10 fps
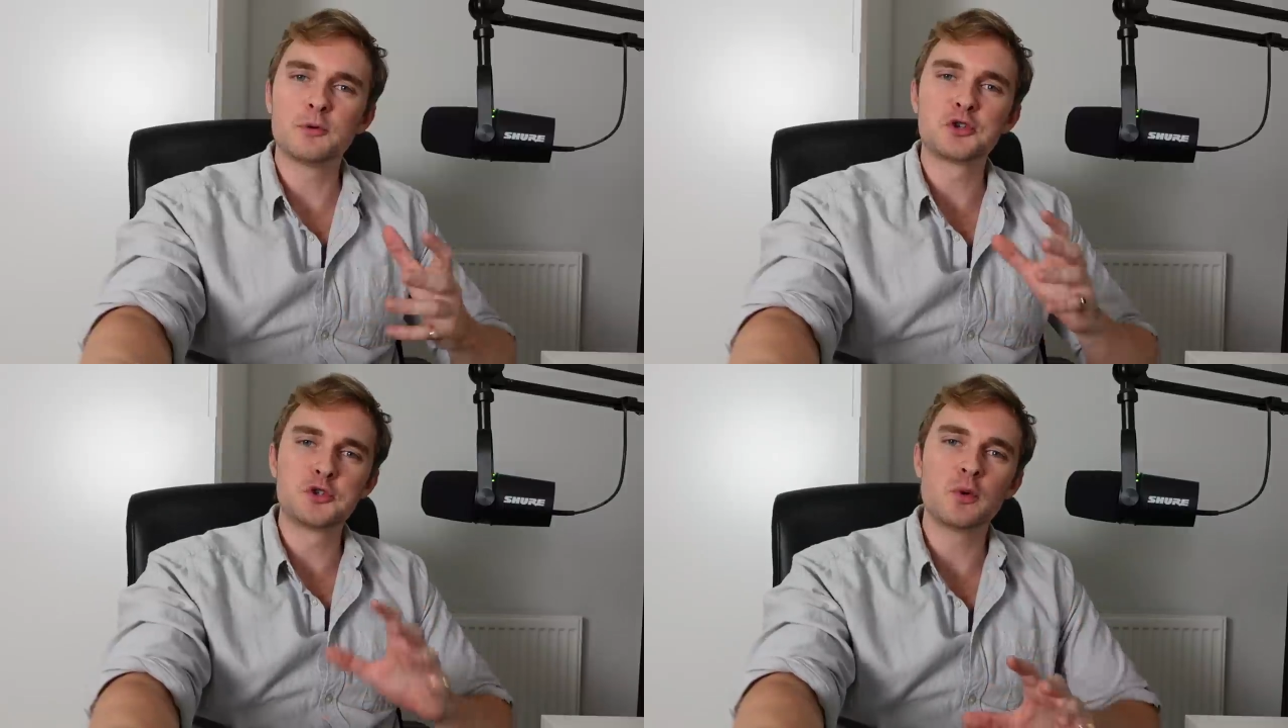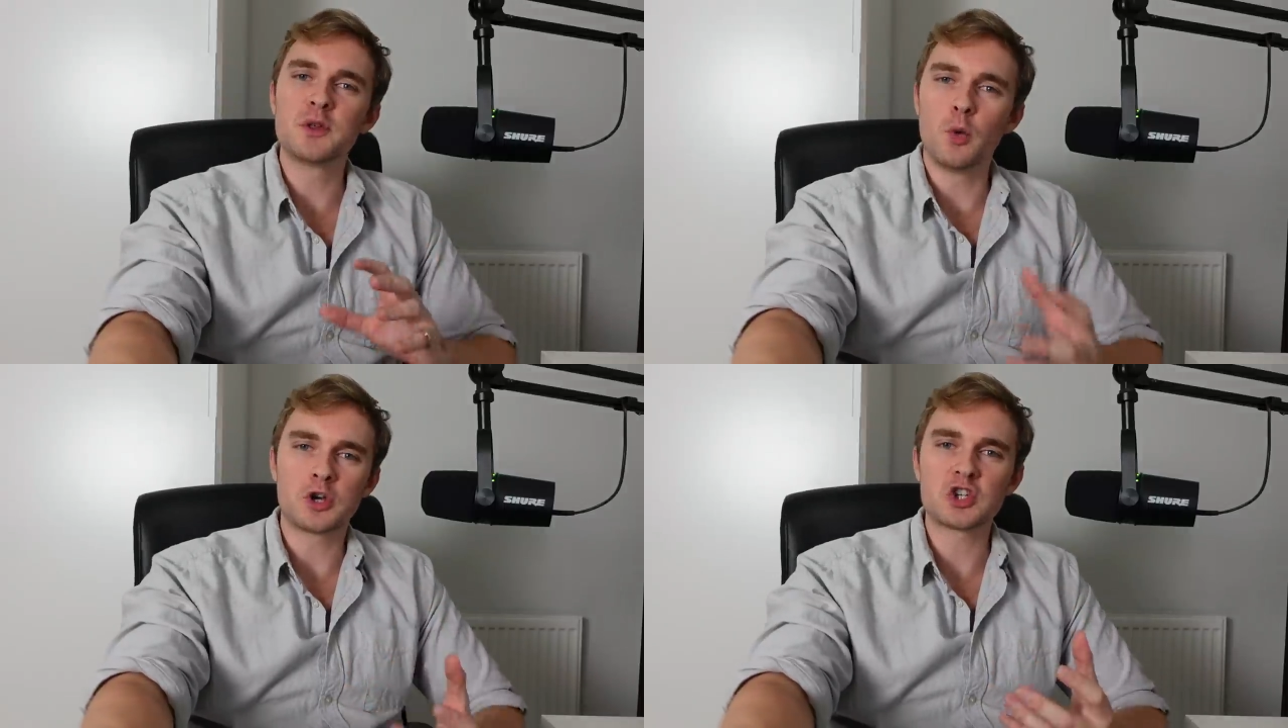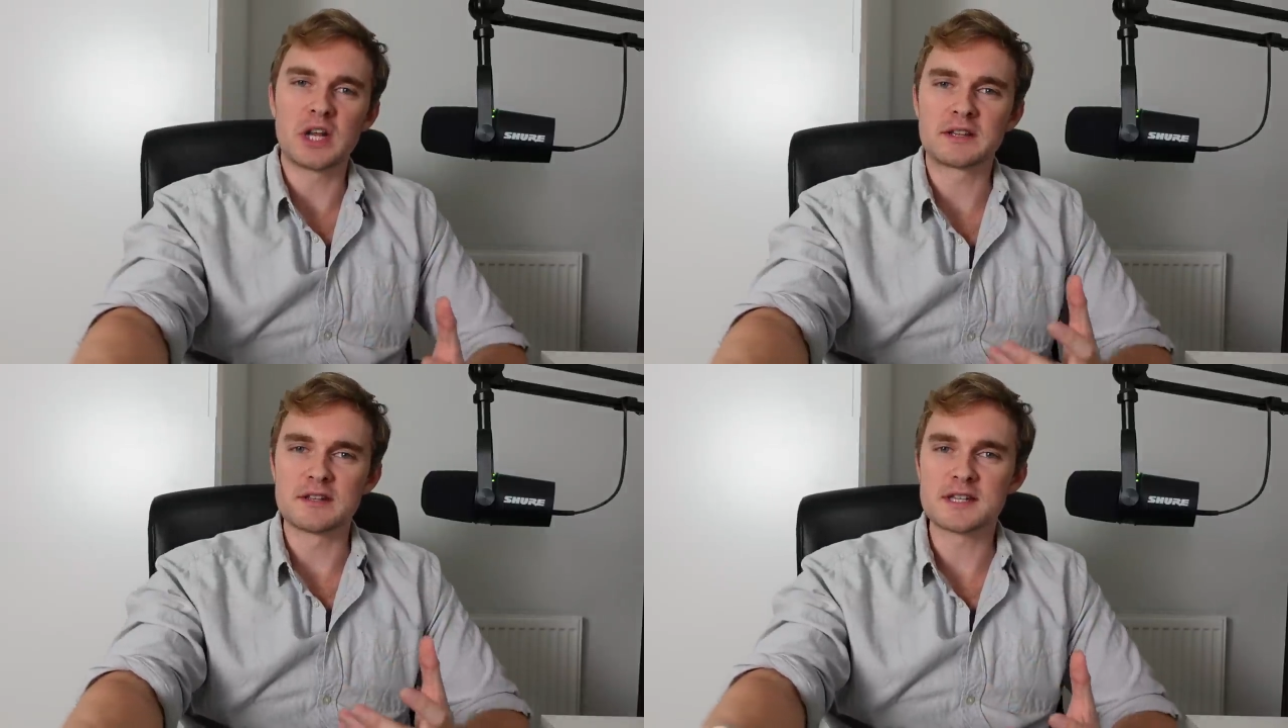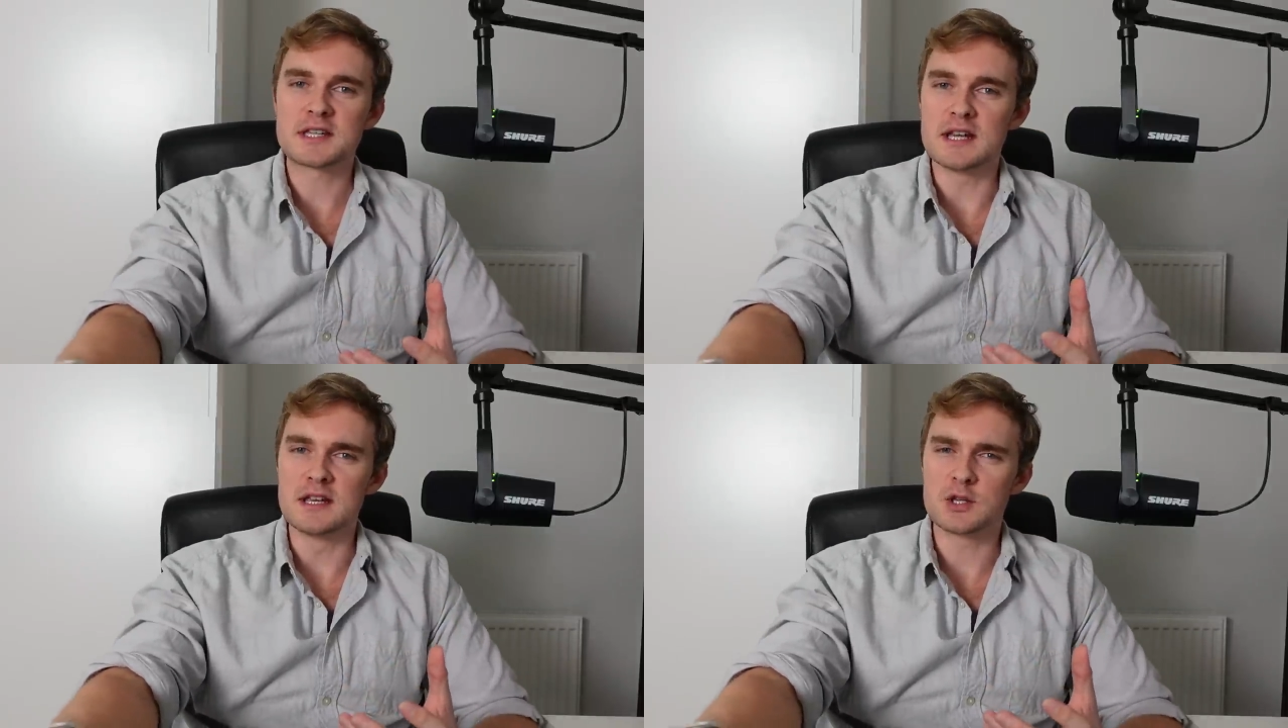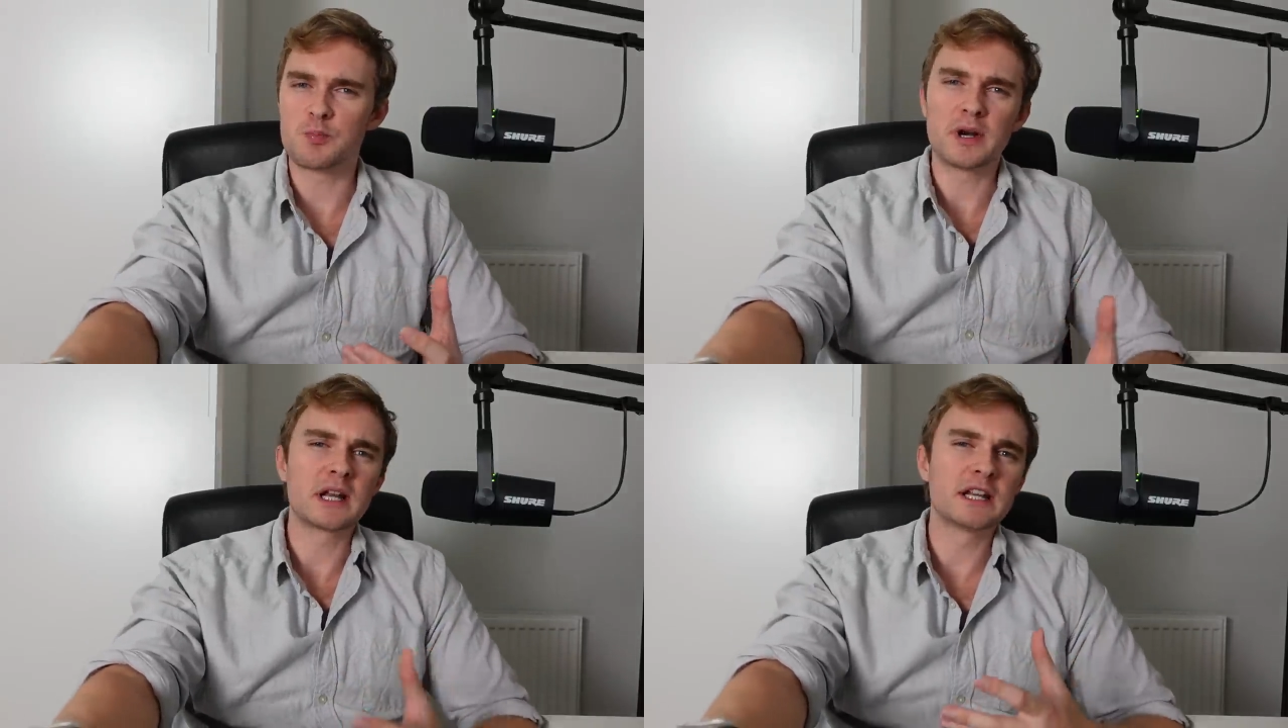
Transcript: able to do with a watch like this is bring a